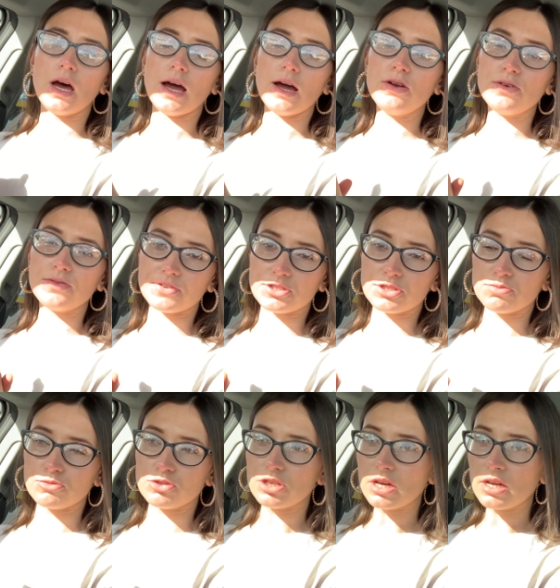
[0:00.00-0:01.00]
I looked for
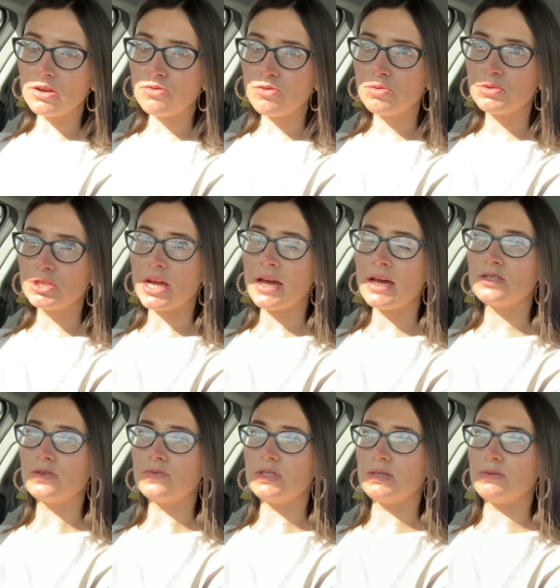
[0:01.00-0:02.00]
some dining room
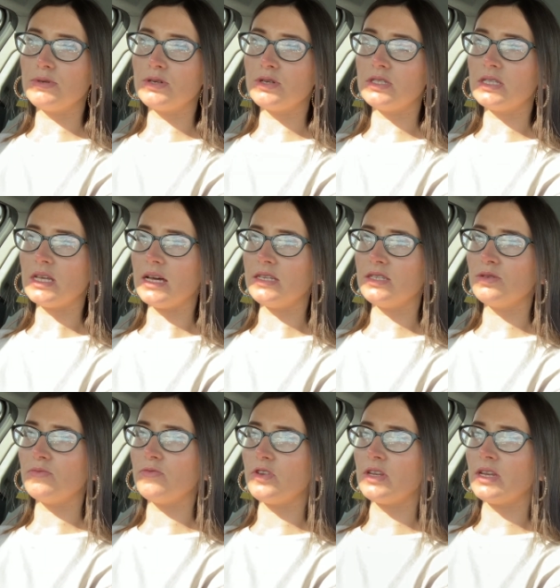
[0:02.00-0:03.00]
chairs, obviously, because that is
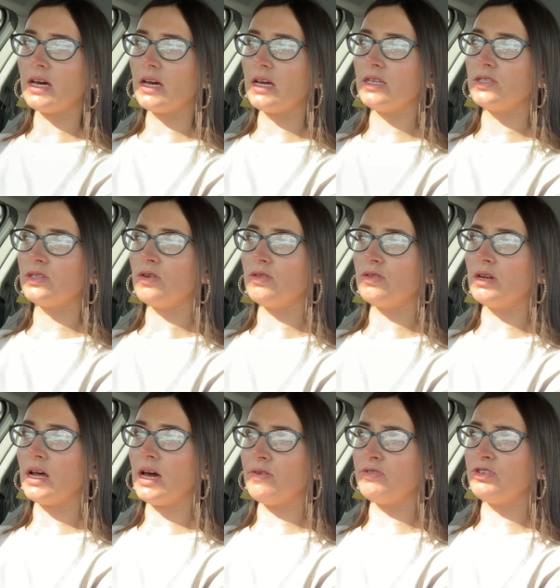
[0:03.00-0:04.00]
something that is
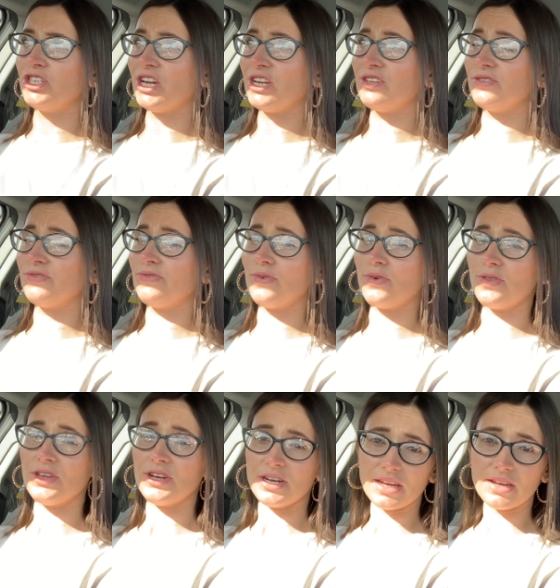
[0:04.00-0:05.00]
on our agenda for
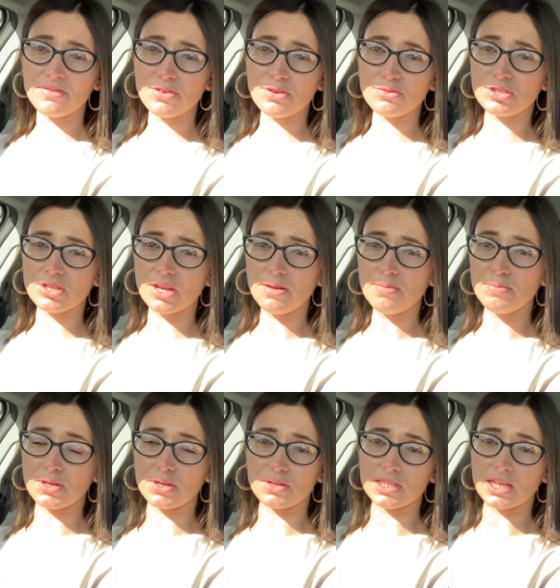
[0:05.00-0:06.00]
the near future,
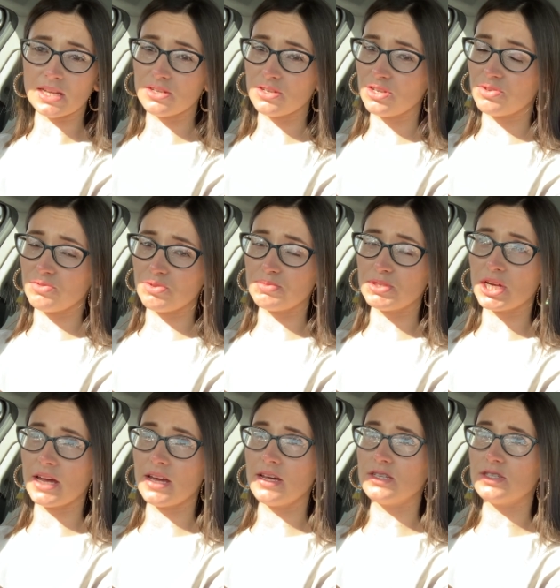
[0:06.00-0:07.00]
because our dining room
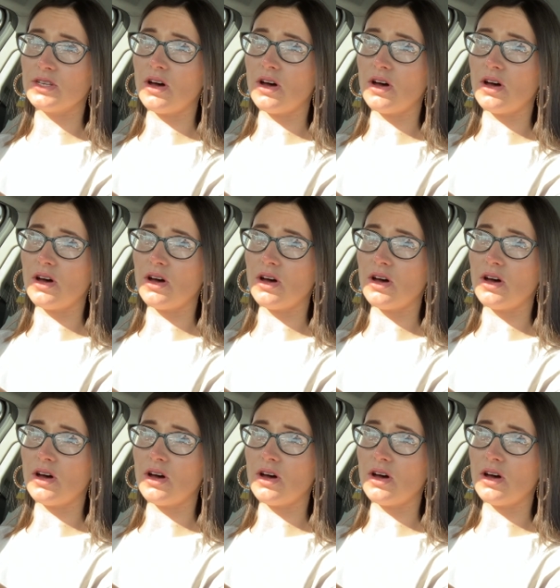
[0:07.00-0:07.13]
chairs